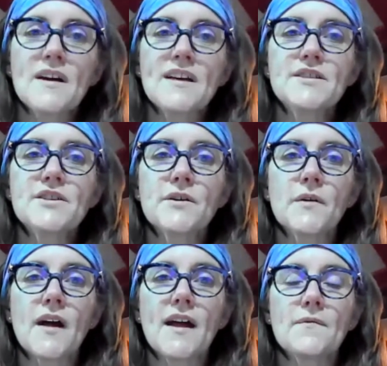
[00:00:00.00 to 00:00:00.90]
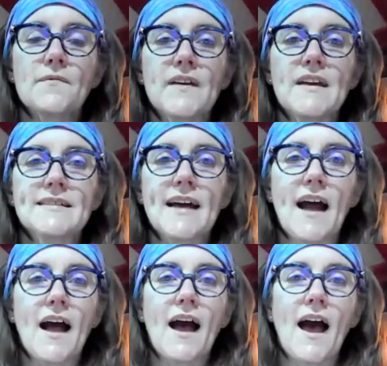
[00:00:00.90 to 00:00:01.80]
Raise your feet
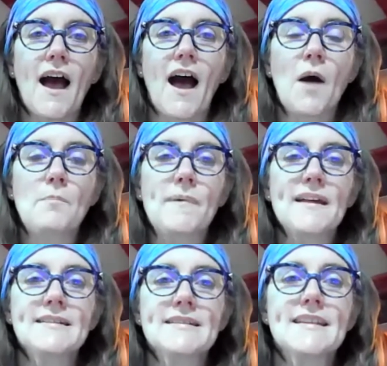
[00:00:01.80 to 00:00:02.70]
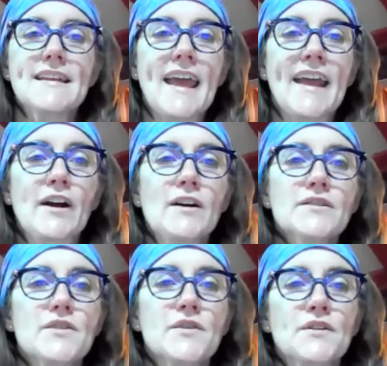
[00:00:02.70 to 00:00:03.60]
up into the air
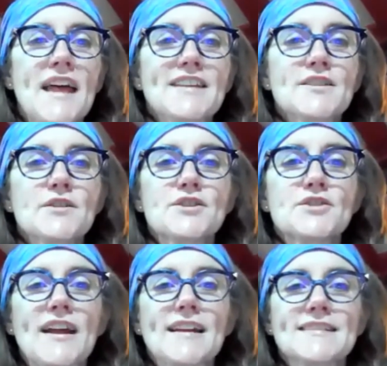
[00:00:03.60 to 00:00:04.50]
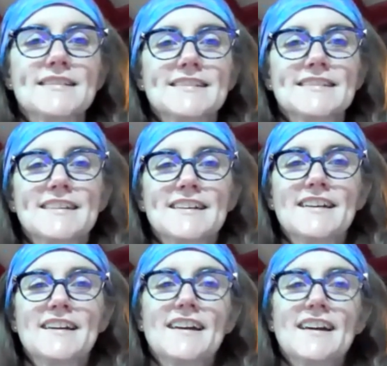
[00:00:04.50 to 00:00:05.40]
so your legs are straight,
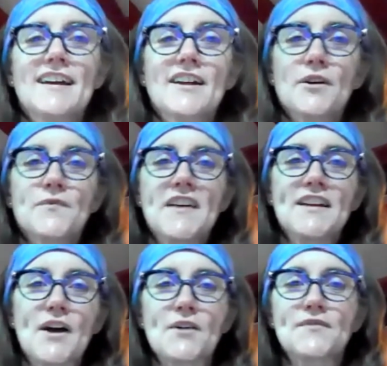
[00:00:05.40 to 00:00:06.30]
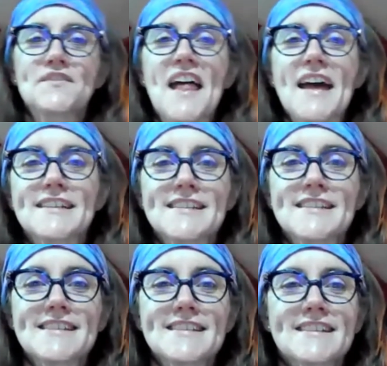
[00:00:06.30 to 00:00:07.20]
your feet are
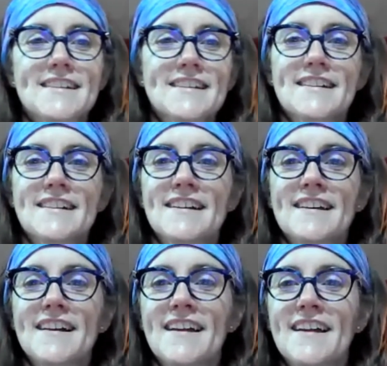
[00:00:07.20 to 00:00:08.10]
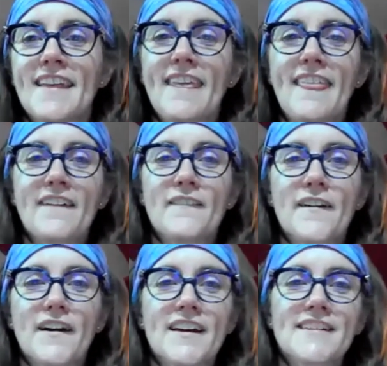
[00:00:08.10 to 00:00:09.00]
flexed.
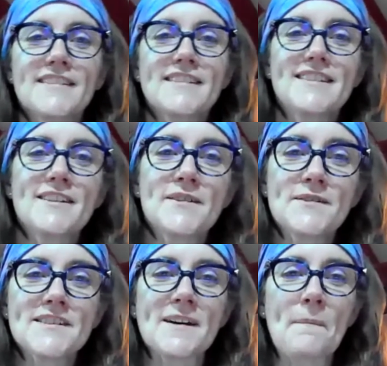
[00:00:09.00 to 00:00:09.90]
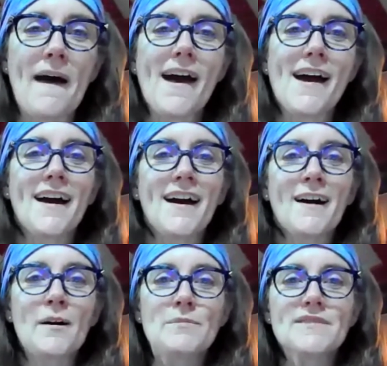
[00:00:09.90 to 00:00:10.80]
We're going to do some
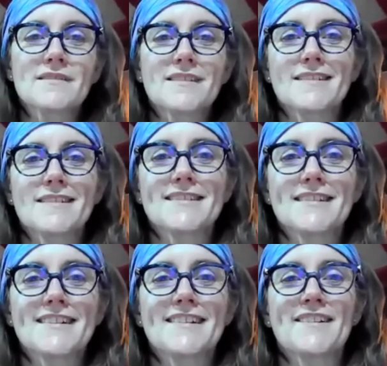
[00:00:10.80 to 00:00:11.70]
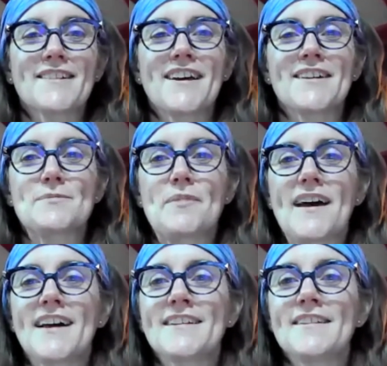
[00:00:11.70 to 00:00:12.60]
abs because as
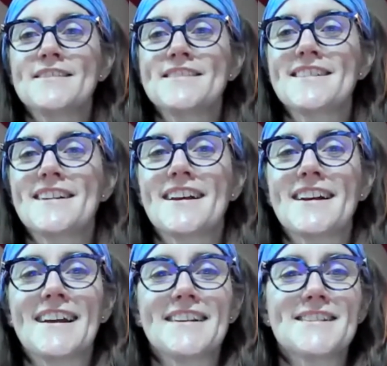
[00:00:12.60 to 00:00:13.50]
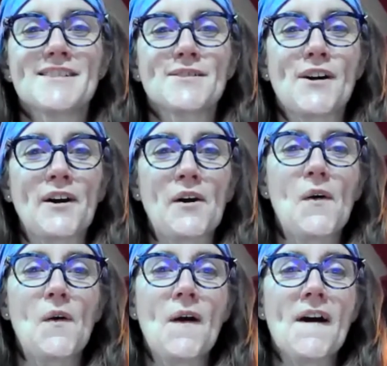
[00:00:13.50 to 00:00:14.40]
paddlers, you need a nice strong
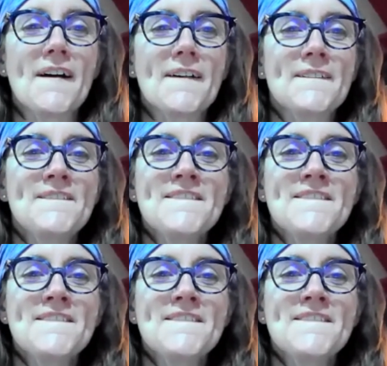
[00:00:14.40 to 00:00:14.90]
core.